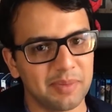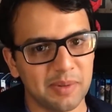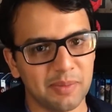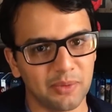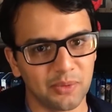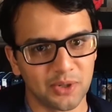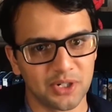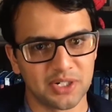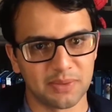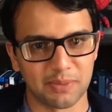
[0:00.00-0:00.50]
people
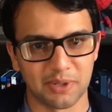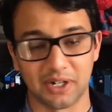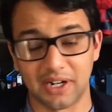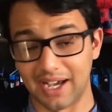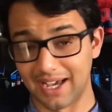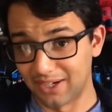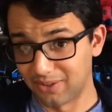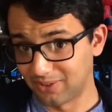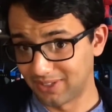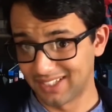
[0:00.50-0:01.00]
worship her.
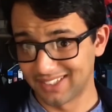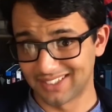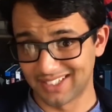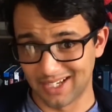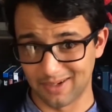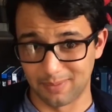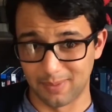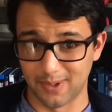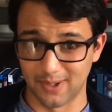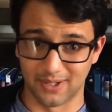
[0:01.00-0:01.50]
I don't get
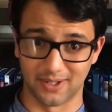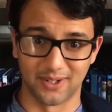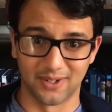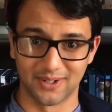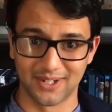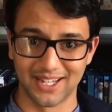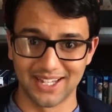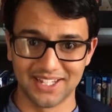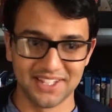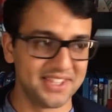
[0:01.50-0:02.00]
that part,
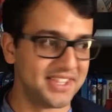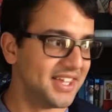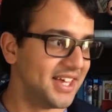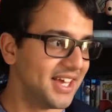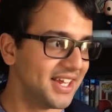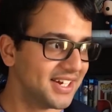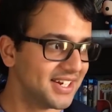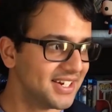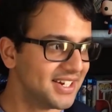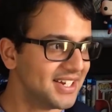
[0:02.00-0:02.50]
okay?
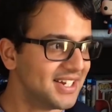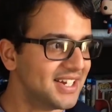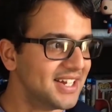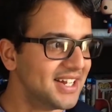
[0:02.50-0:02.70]
Then,